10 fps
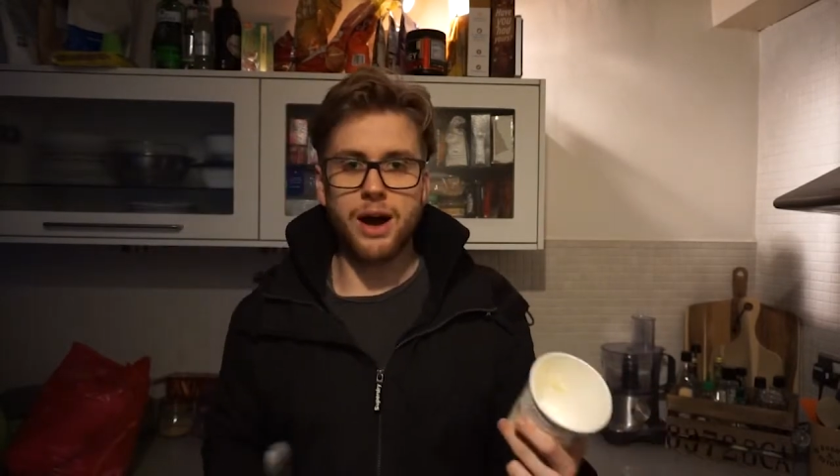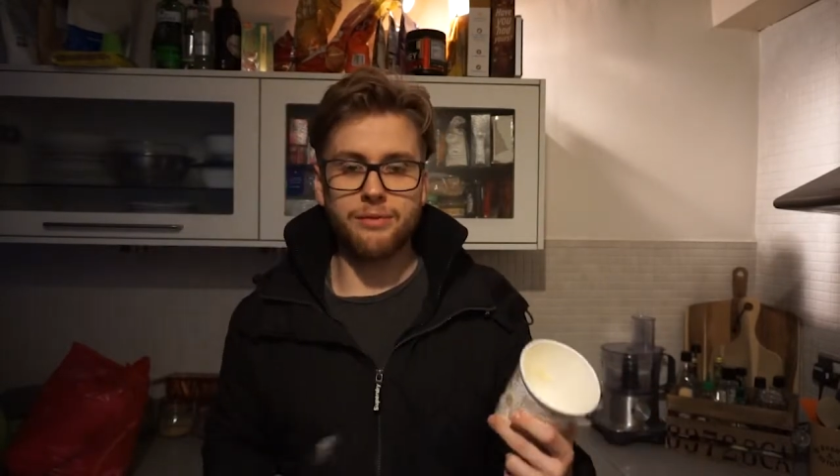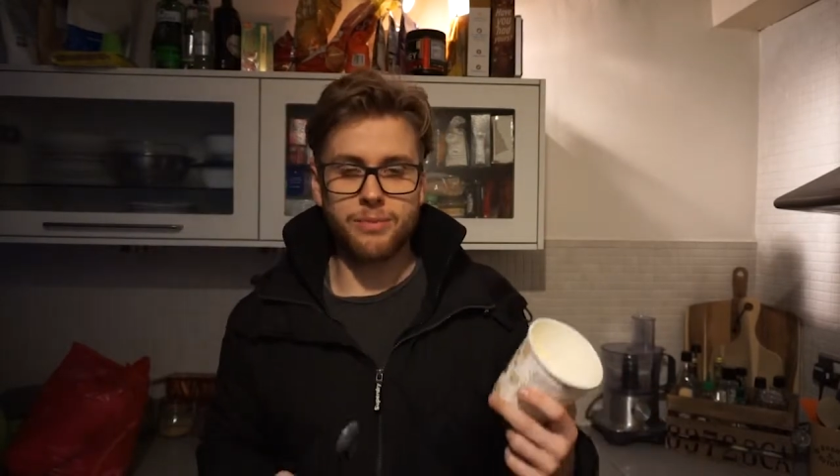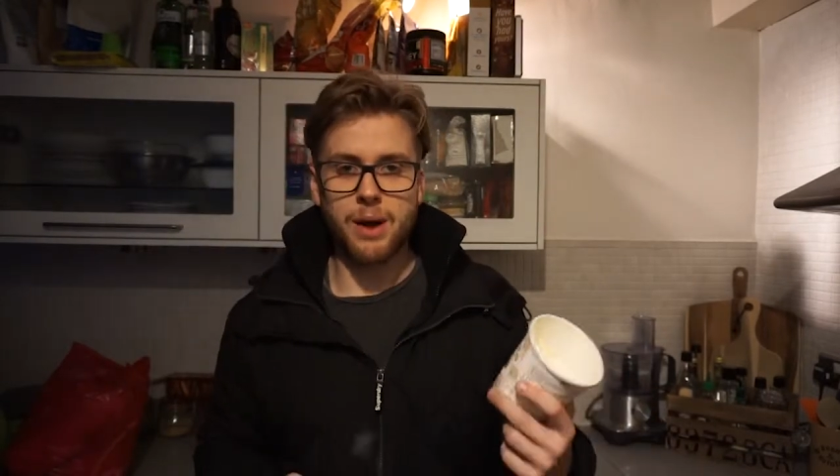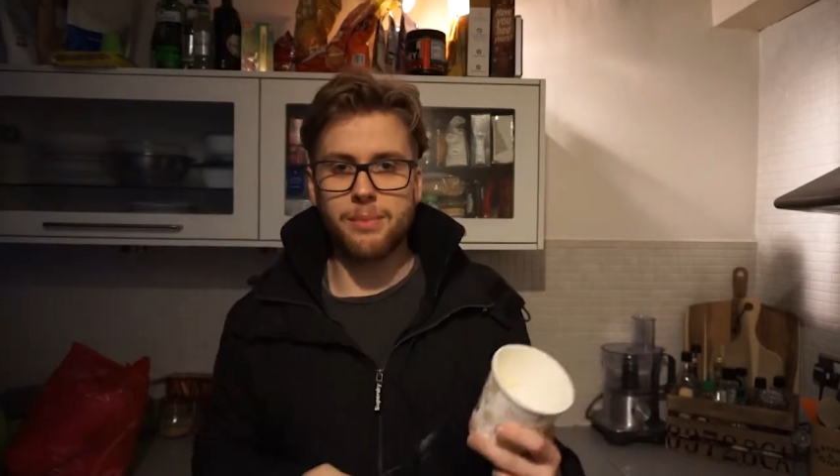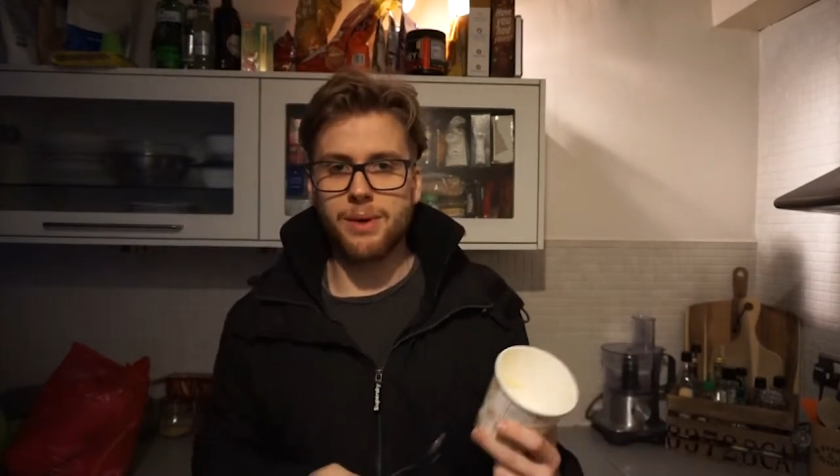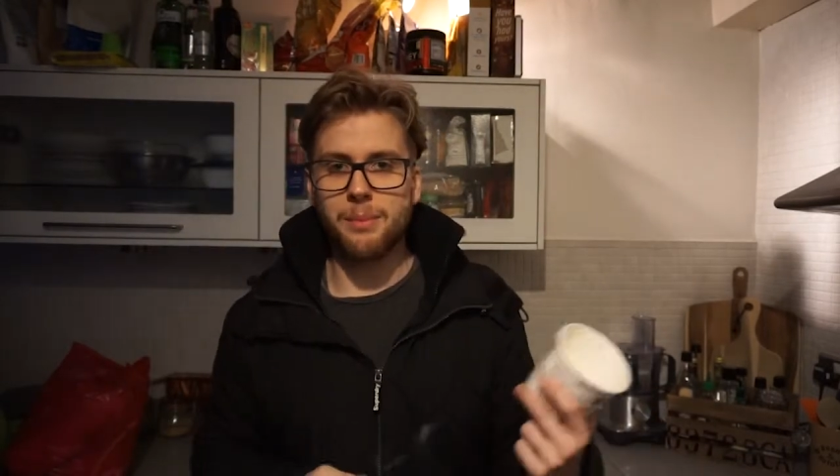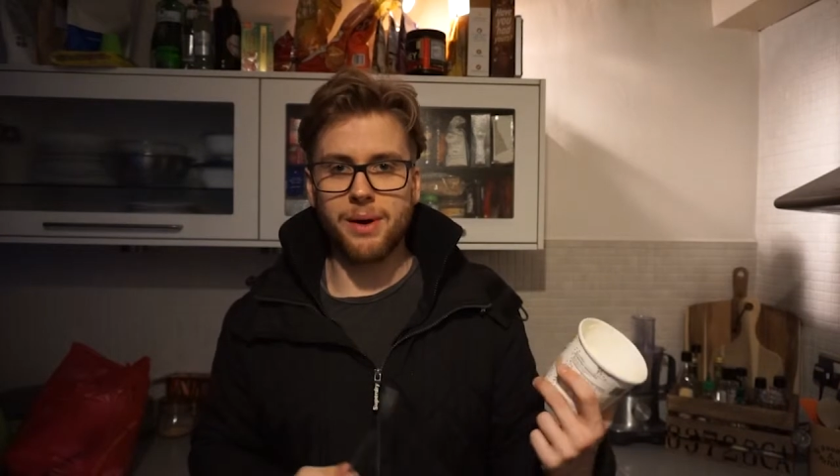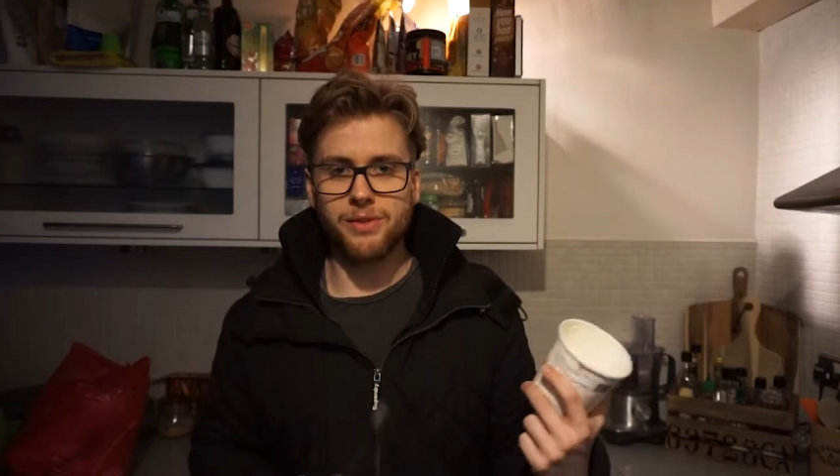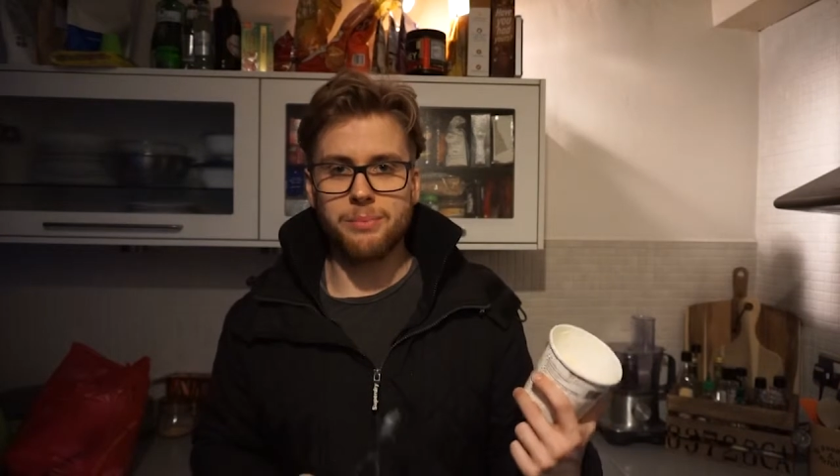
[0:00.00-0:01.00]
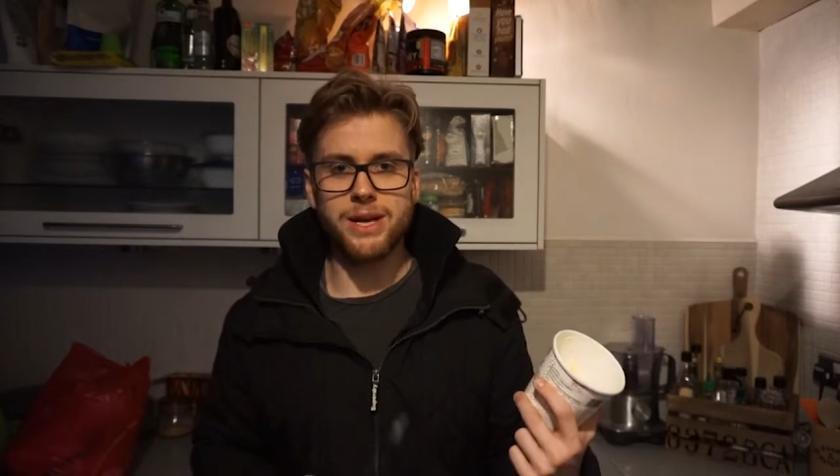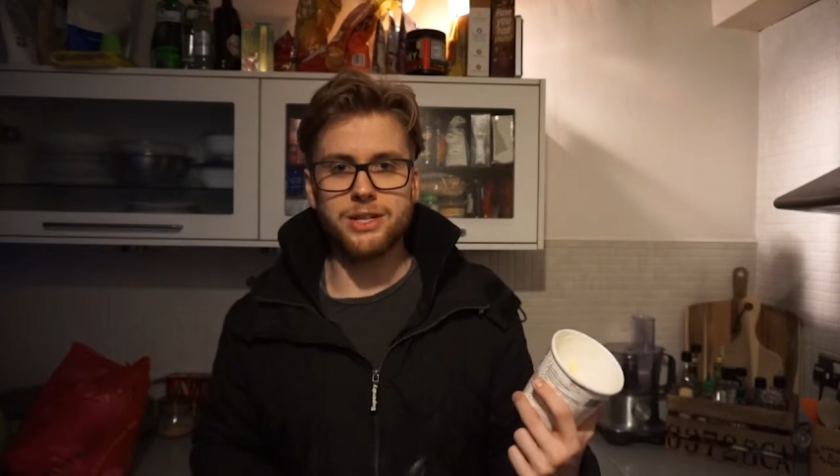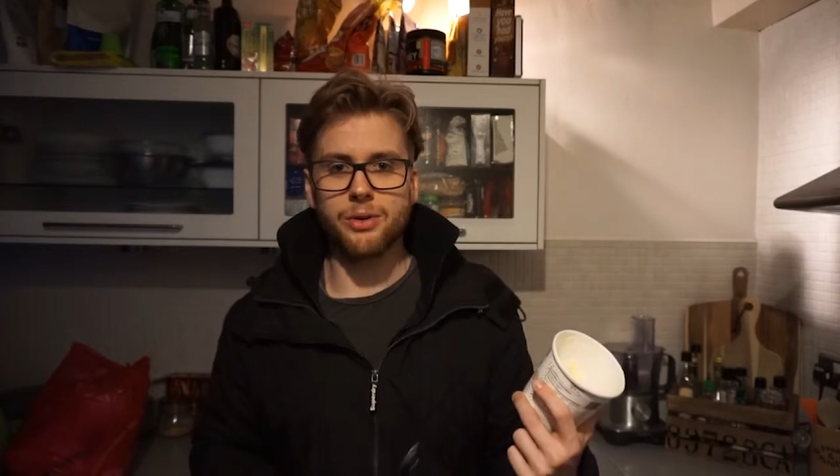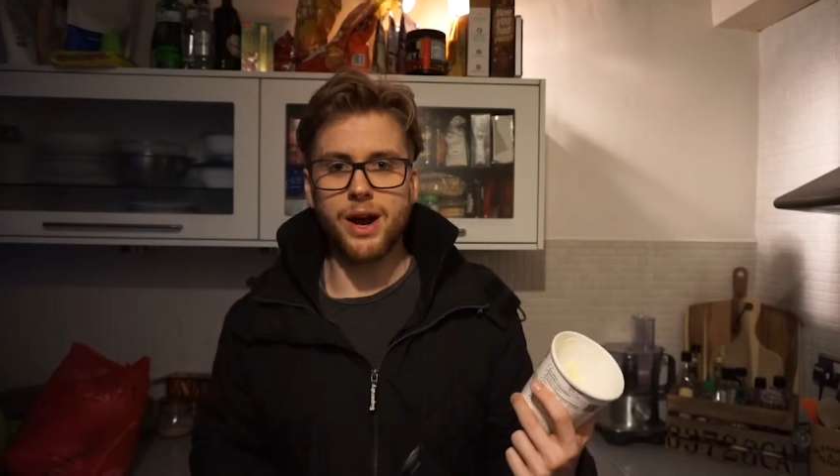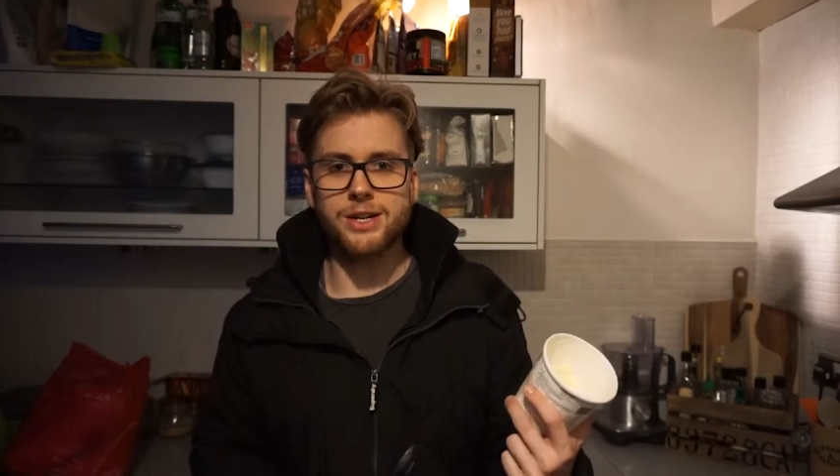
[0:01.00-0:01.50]
I'm having
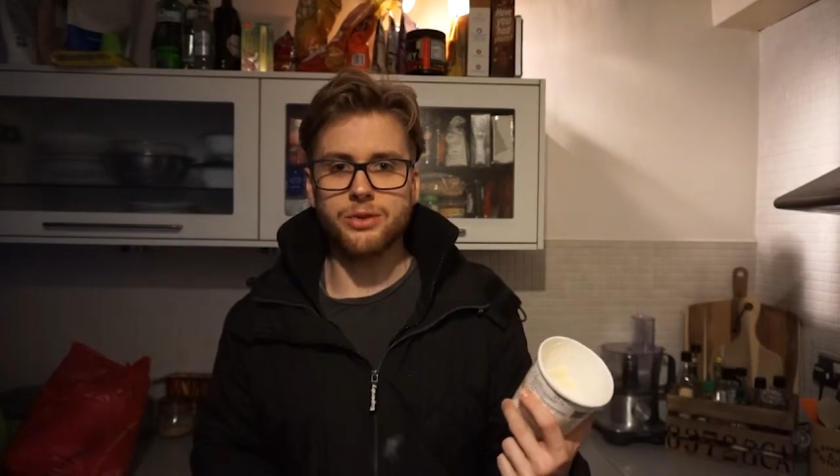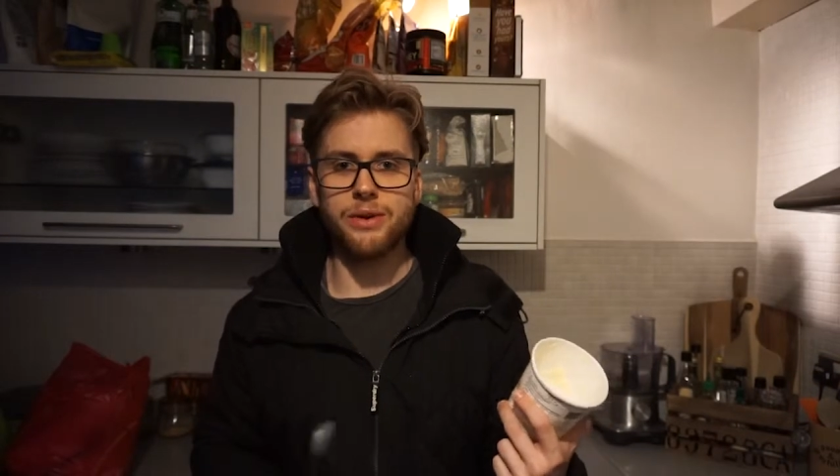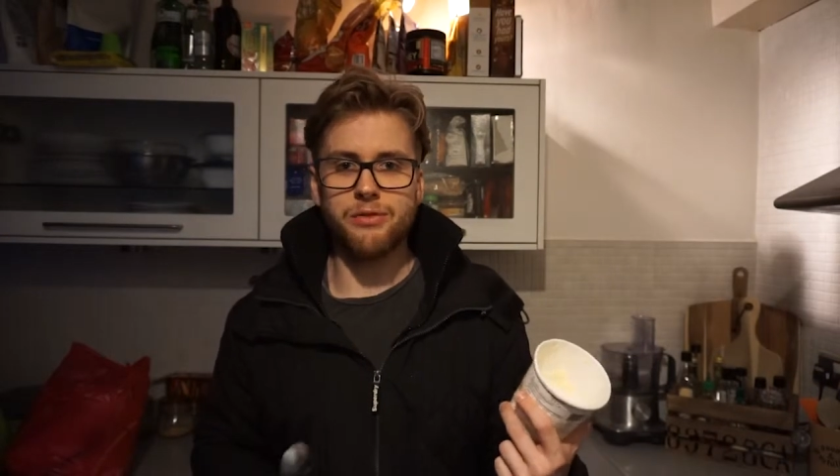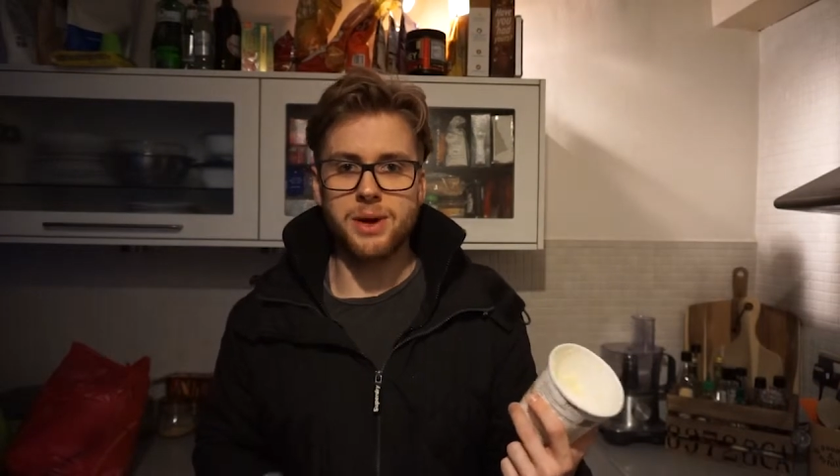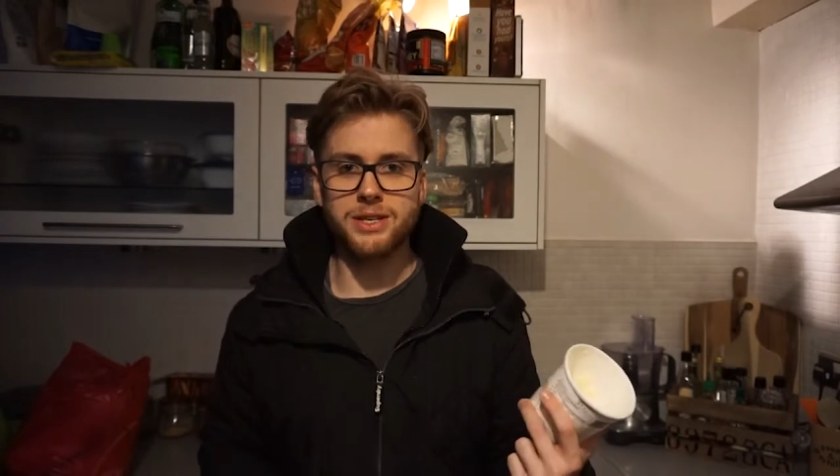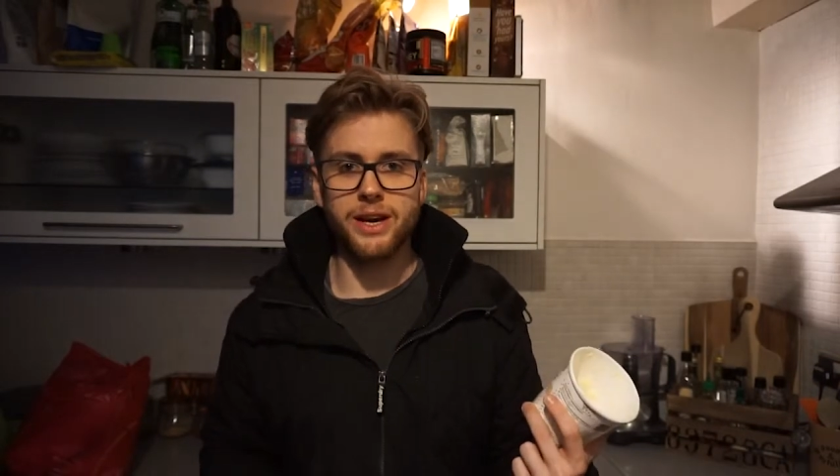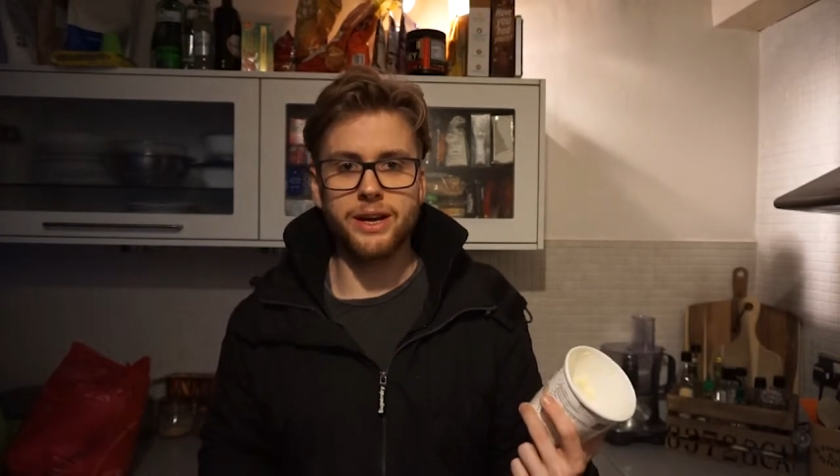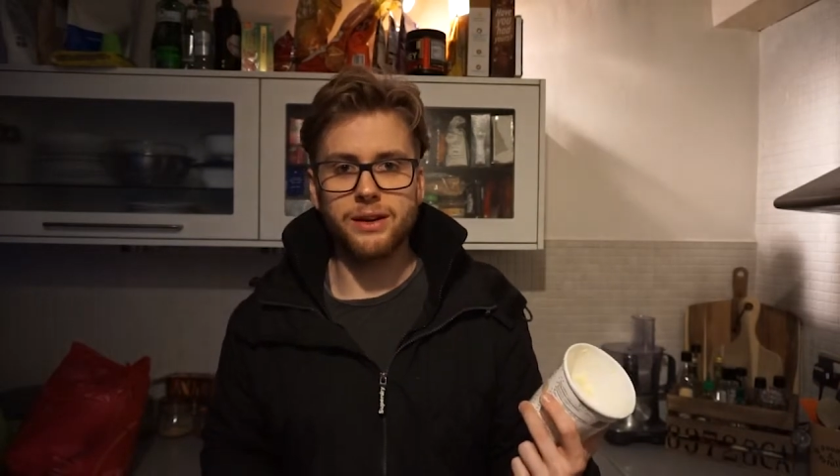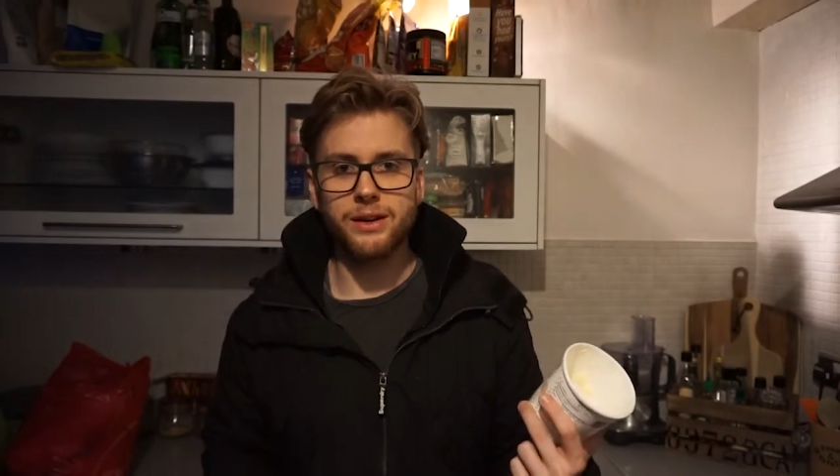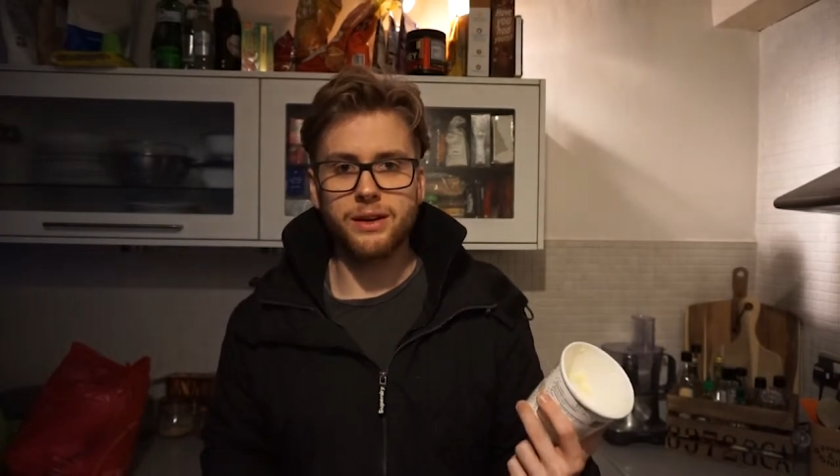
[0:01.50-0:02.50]
pizza and ice cream for my tea,